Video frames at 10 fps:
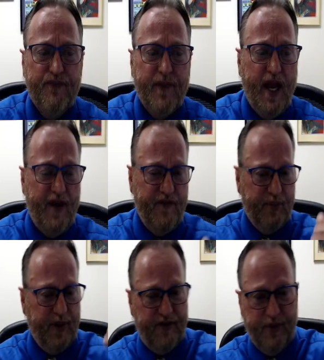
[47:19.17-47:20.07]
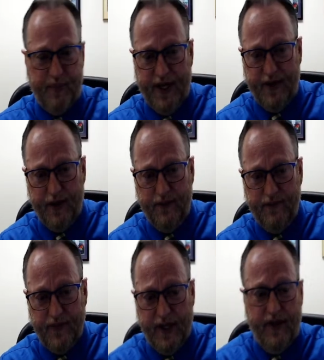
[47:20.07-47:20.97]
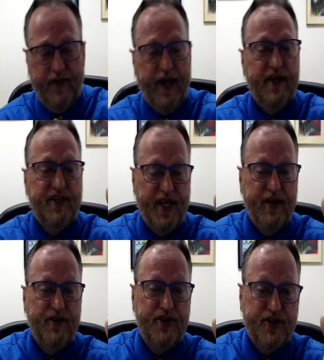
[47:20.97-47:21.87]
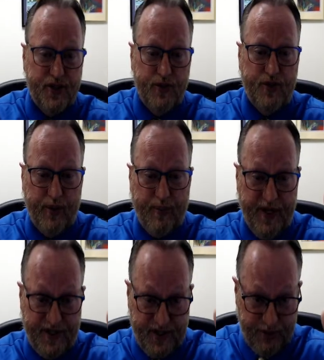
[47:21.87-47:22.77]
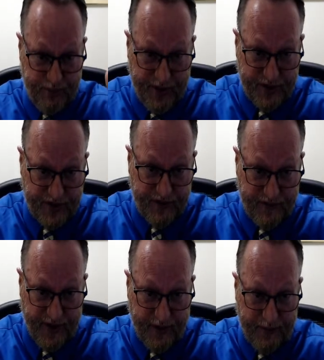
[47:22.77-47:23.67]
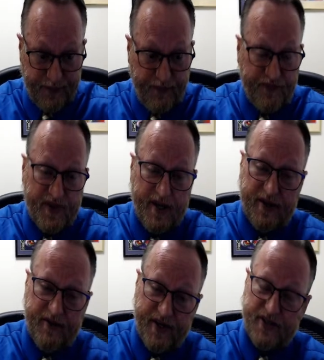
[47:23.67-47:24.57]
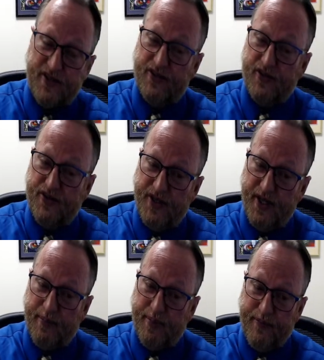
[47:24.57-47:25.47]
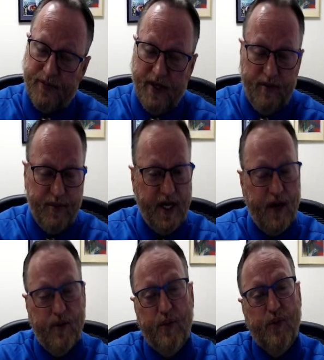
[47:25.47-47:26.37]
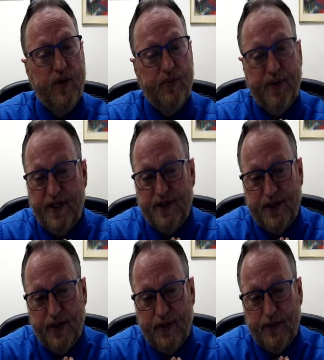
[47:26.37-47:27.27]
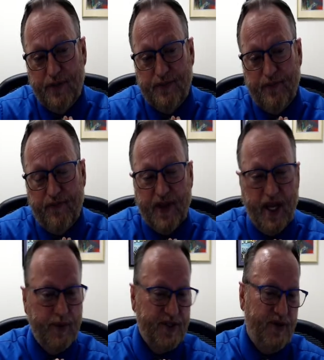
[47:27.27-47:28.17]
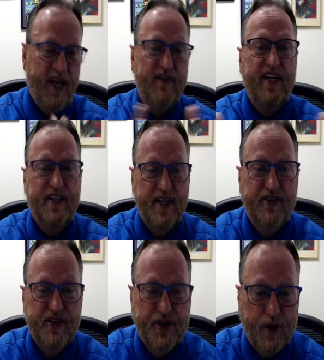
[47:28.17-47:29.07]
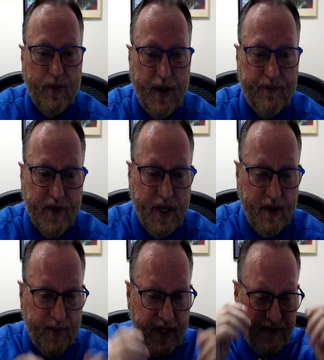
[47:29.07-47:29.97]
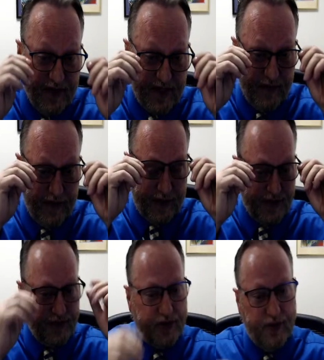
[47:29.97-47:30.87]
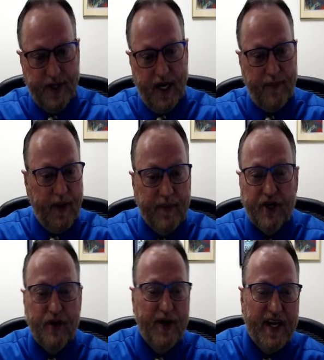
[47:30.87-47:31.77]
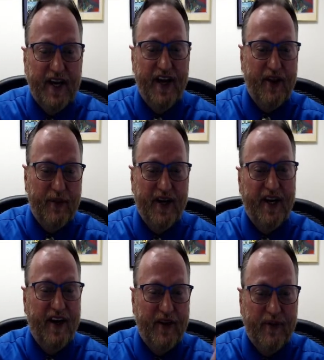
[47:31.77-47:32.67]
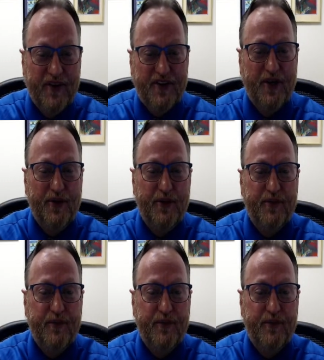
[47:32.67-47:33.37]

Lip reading: Have you brought the pain home? They tend to sue corporations and pierce the veil. Divisions are cheap, but I want world peace too. In other words, I don't have any intent to screw up. But if a division screwed up, I'm going to go get another one and another one too.